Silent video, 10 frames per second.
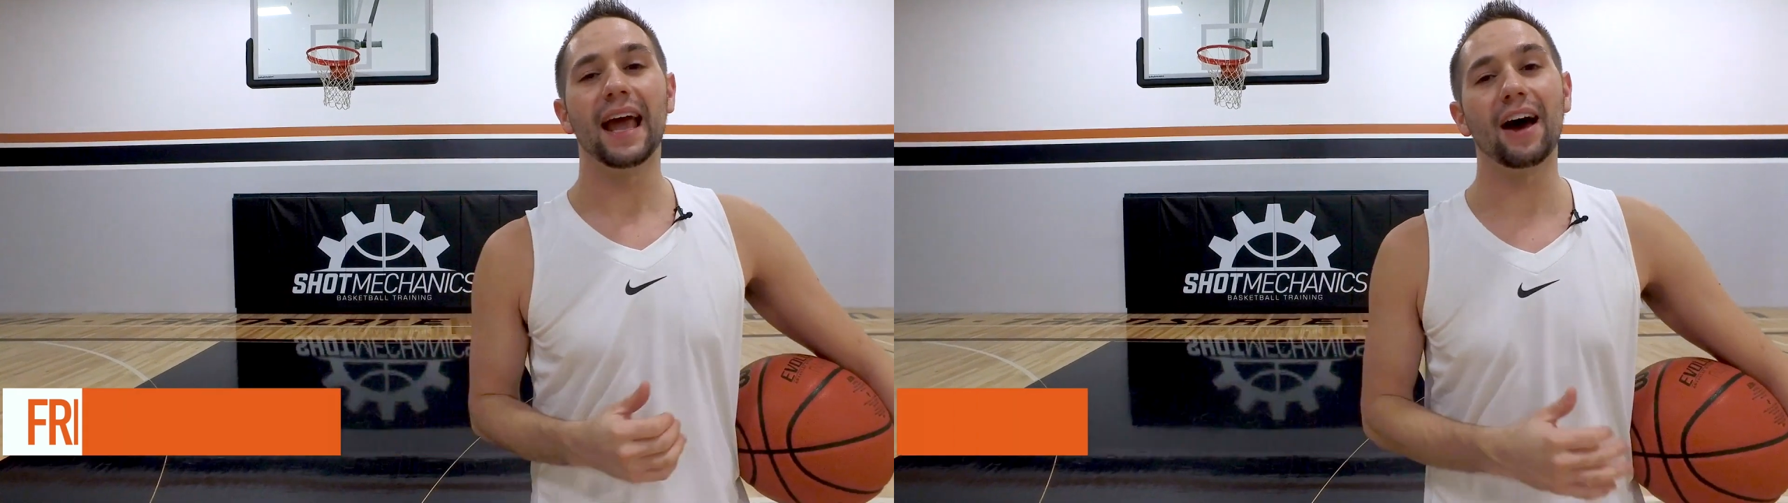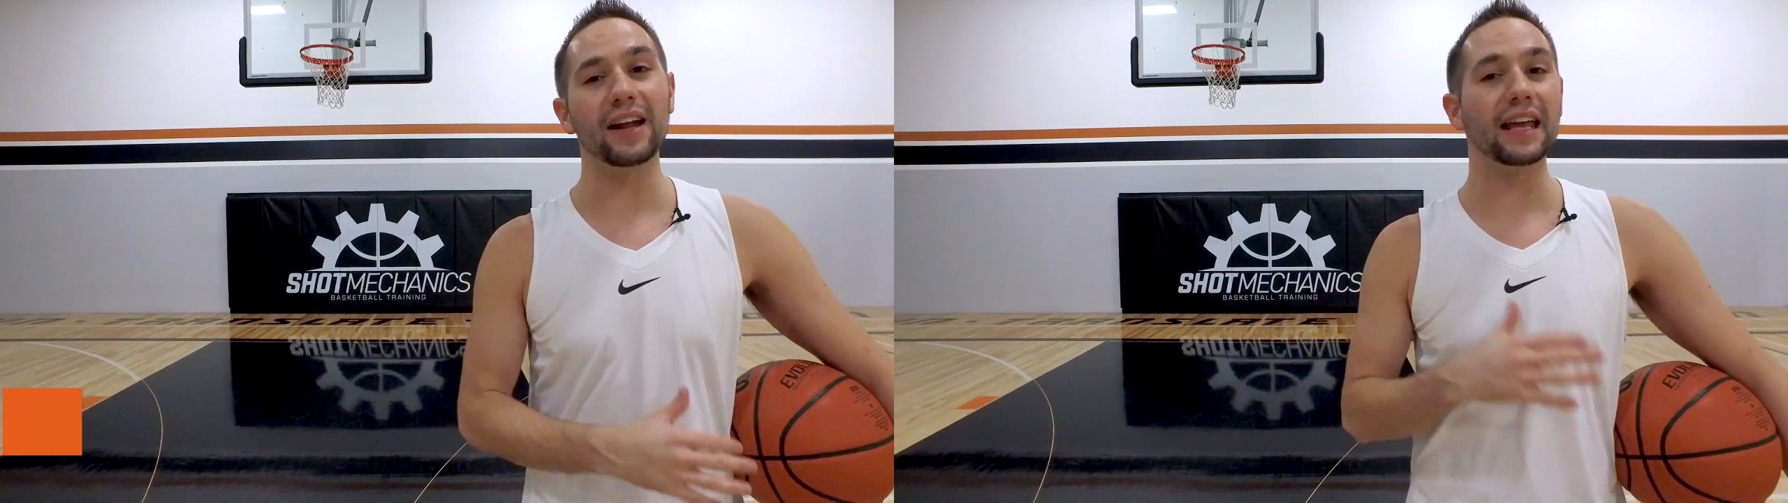
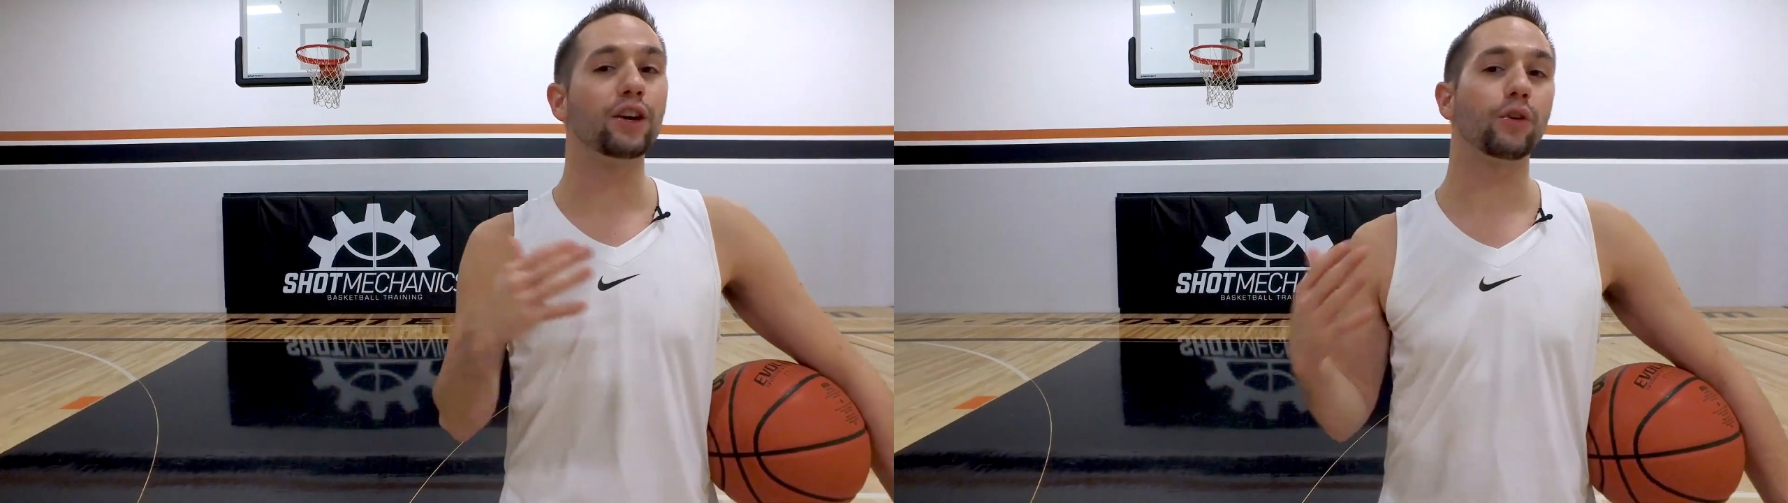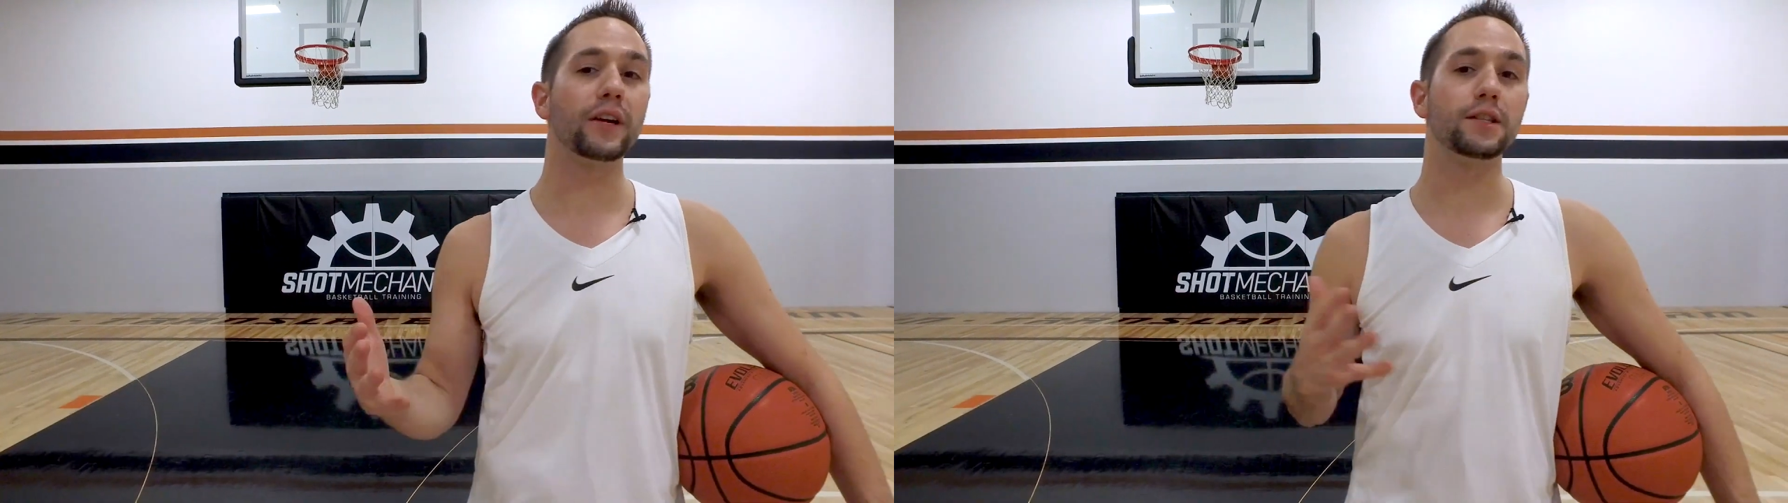how to
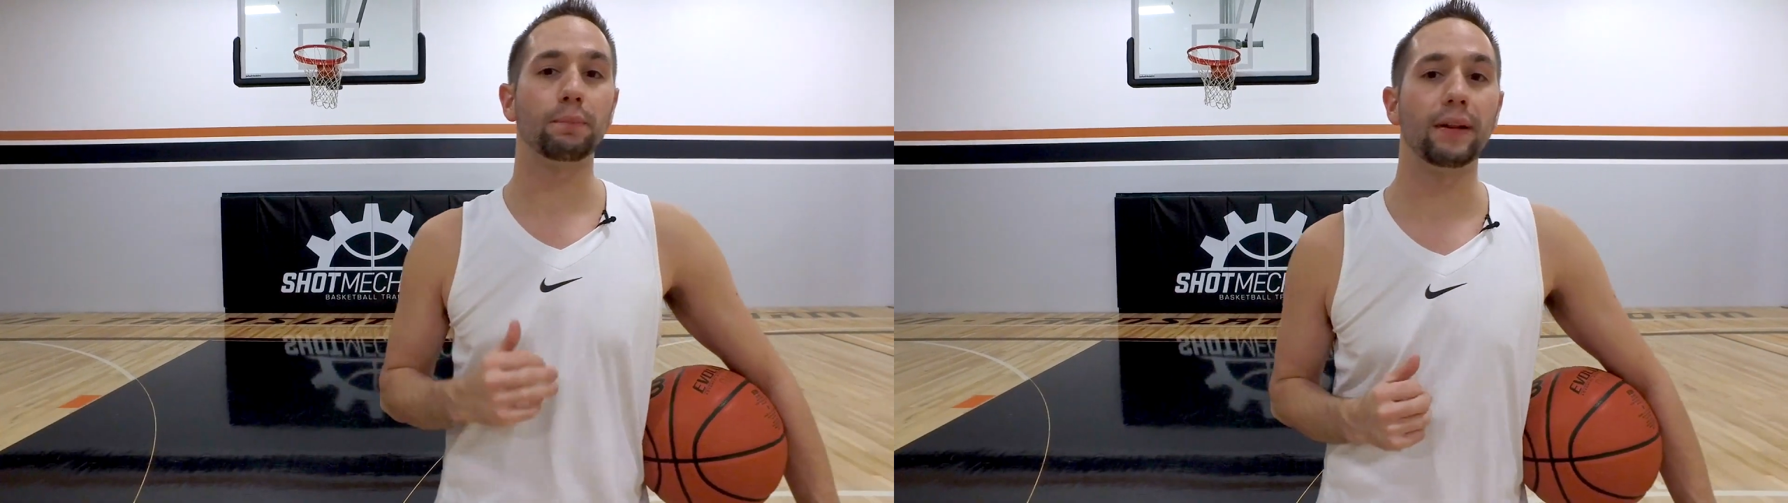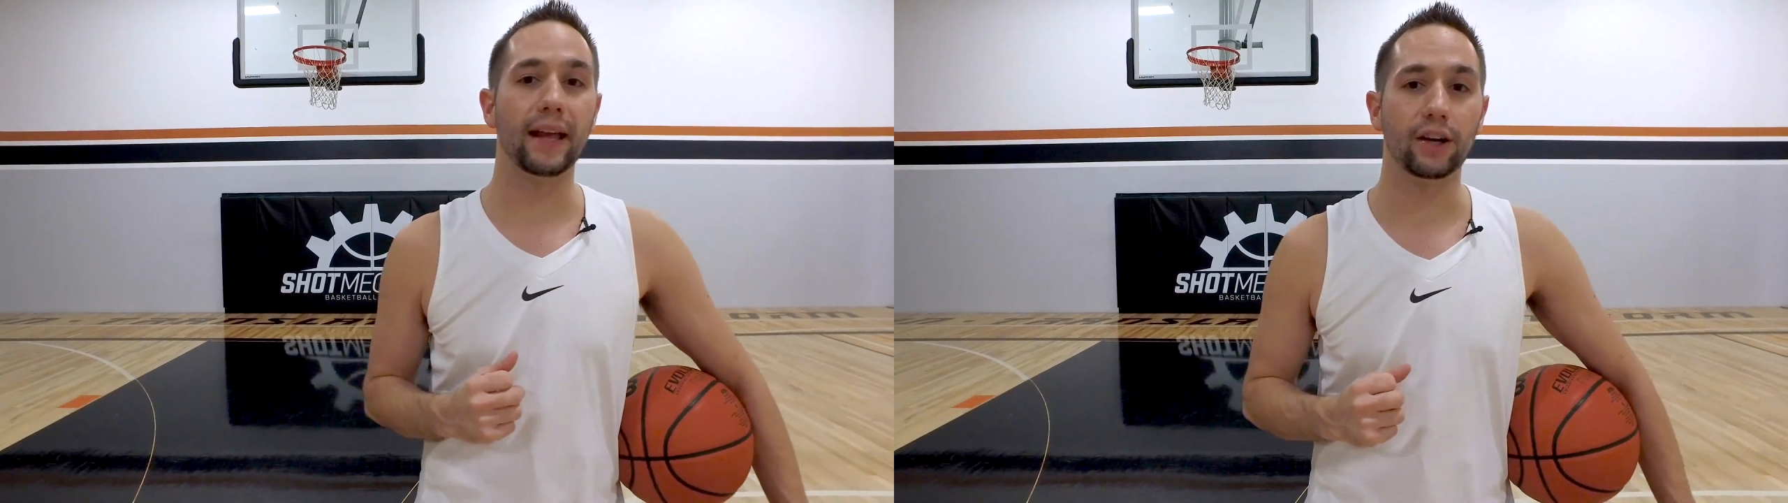increase
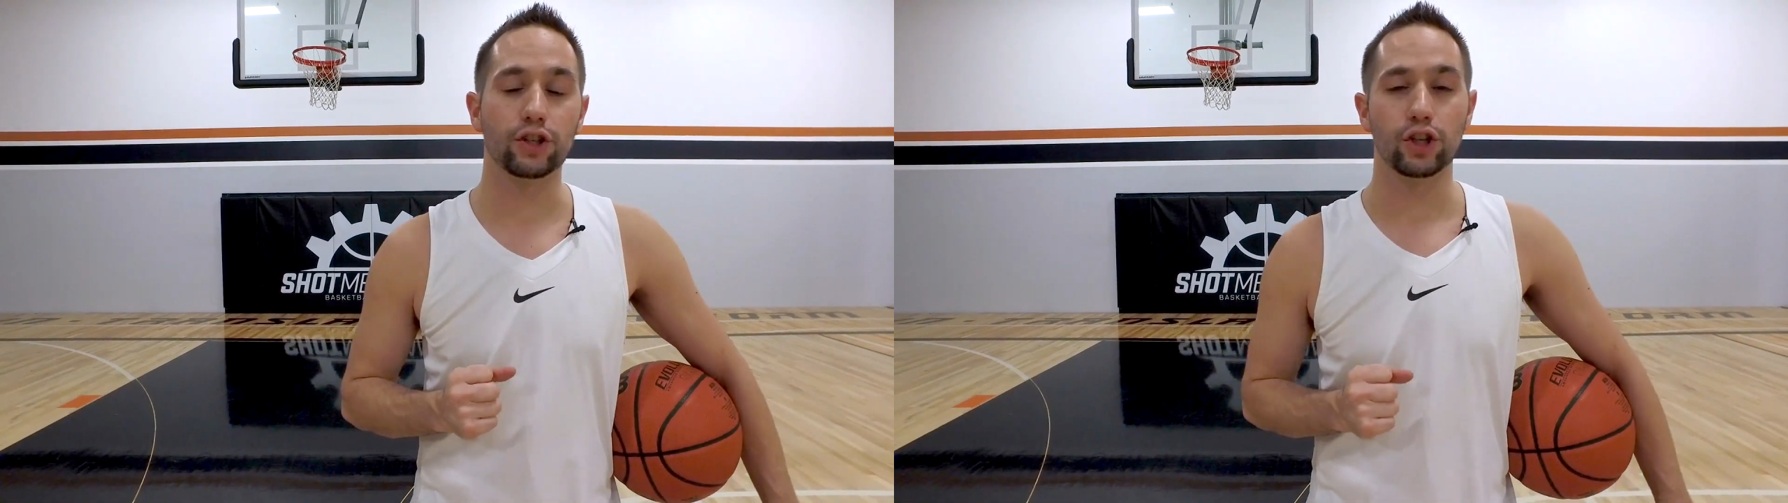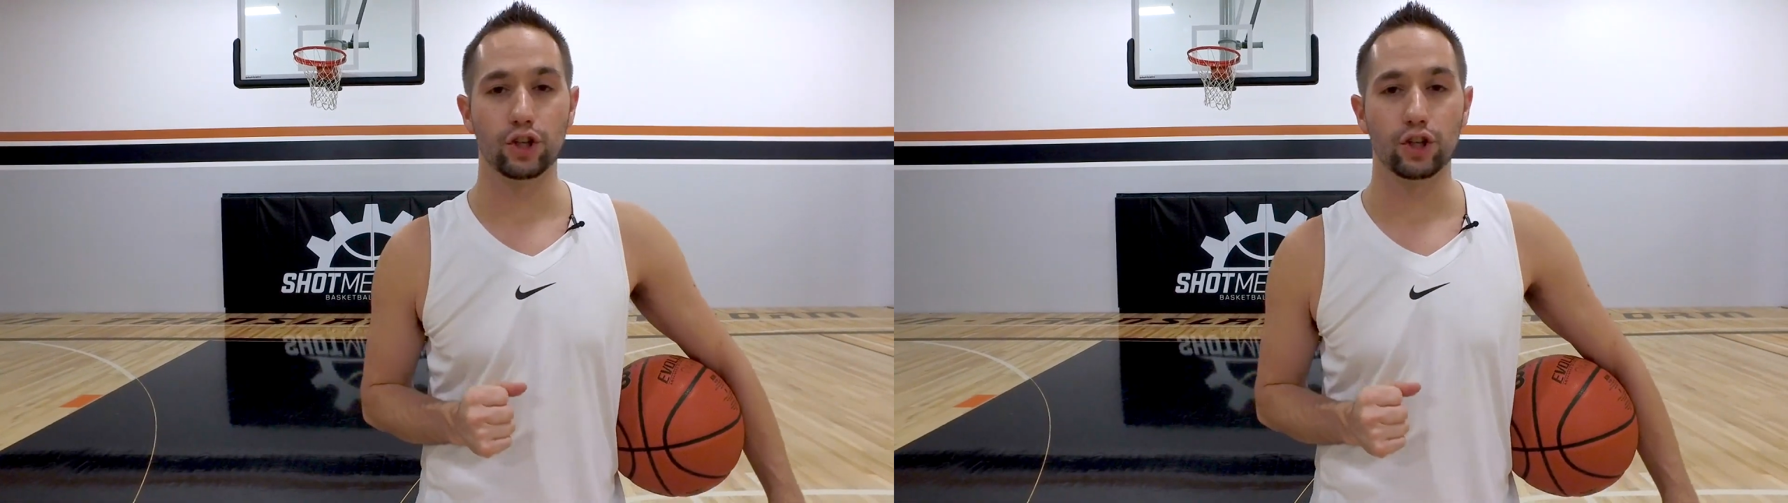players